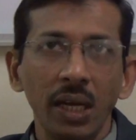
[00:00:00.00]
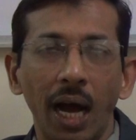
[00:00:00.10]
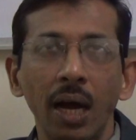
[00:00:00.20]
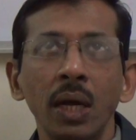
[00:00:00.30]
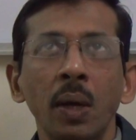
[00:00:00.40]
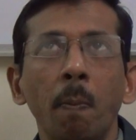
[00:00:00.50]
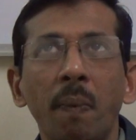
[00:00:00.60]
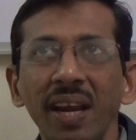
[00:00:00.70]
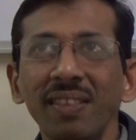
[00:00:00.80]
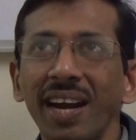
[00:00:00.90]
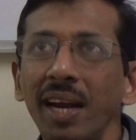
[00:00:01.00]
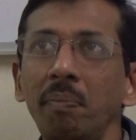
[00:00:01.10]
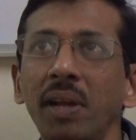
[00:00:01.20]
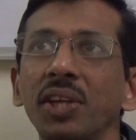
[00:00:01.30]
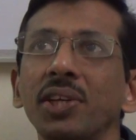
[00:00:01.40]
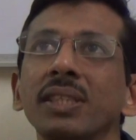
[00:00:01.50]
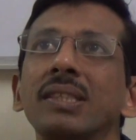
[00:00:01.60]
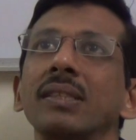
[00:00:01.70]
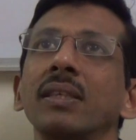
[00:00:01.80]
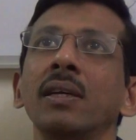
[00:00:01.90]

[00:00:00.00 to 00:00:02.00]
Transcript: Yeah, brain time teaches